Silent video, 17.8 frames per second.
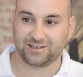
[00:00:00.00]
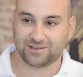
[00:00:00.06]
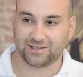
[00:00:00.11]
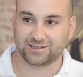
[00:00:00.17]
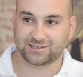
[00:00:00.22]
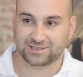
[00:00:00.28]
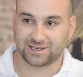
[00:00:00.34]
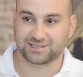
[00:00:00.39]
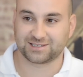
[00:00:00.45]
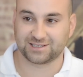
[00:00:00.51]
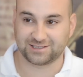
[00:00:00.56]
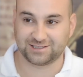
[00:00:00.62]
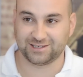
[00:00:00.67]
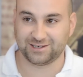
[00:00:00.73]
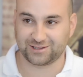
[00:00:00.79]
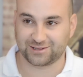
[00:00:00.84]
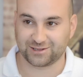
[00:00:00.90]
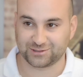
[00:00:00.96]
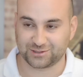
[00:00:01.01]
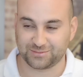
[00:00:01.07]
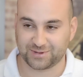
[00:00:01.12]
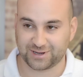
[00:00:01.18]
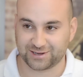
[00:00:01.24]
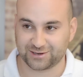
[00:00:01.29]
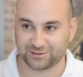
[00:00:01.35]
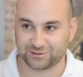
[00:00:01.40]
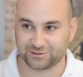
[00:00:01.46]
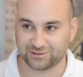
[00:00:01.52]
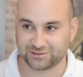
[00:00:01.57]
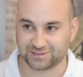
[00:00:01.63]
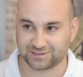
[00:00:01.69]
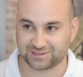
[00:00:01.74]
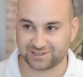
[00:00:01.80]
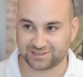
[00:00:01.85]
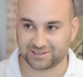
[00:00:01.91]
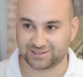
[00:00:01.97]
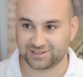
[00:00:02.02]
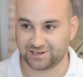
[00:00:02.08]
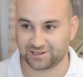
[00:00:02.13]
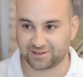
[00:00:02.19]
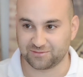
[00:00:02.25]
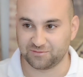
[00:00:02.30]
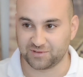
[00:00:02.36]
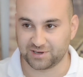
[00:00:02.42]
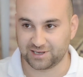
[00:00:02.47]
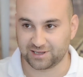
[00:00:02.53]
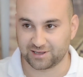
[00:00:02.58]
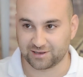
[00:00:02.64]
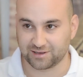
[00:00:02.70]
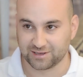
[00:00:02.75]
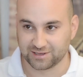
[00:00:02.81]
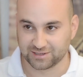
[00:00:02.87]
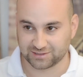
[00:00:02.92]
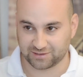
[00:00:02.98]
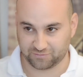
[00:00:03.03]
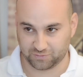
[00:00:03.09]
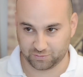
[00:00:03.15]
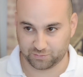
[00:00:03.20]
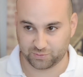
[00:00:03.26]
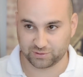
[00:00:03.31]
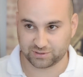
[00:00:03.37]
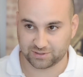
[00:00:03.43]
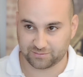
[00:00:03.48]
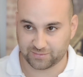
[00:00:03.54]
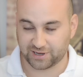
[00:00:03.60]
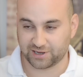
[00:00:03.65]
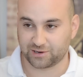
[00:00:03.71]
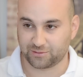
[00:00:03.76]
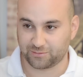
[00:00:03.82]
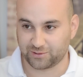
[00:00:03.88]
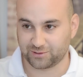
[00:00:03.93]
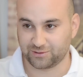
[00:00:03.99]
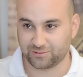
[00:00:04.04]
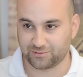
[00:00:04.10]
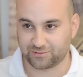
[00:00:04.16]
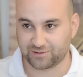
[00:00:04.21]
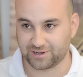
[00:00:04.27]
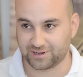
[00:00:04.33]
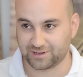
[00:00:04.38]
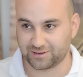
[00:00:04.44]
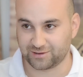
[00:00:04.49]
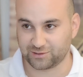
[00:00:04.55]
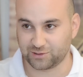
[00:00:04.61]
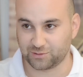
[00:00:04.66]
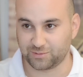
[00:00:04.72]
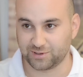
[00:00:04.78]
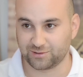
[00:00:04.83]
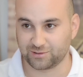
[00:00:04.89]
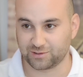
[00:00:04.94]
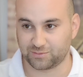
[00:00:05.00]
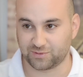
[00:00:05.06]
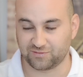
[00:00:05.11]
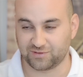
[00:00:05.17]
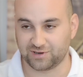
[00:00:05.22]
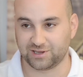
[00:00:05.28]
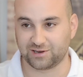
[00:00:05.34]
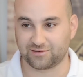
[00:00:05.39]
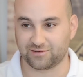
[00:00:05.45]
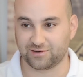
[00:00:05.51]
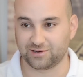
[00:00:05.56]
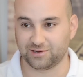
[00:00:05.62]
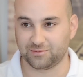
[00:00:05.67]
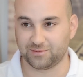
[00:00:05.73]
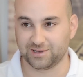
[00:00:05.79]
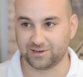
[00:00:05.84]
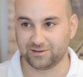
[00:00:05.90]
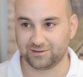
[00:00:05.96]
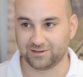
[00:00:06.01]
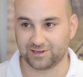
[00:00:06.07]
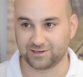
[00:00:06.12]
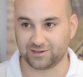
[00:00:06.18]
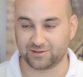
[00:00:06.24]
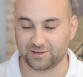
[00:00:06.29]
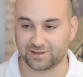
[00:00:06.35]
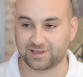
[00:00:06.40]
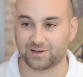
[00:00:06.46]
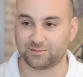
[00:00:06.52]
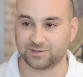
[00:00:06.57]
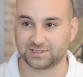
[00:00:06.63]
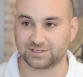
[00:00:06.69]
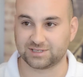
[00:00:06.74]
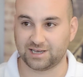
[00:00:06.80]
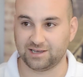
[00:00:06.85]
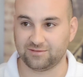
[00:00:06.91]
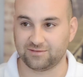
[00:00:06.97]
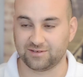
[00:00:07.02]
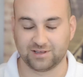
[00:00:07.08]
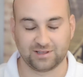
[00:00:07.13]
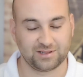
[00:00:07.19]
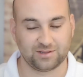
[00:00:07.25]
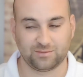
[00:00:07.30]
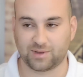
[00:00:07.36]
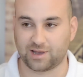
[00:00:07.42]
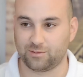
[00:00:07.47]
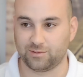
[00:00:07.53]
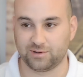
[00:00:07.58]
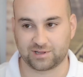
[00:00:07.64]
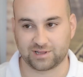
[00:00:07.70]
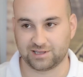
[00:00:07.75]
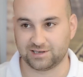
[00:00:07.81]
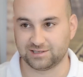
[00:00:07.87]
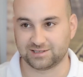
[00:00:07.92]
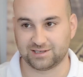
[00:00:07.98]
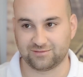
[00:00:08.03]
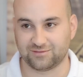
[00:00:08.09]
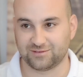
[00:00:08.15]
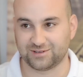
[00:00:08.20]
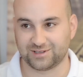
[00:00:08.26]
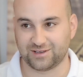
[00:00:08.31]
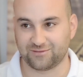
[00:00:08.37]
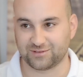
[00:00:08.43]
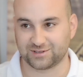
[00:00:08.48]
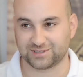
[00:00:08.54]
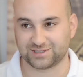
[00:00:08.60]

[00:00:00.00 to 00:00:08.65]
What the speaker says: it's less acidic than tomato juice. It's less acidic than vinegar. If you put tomato on your wheel, you put vinegar on your wheel, and you think that was safe, power wheel cleaner is even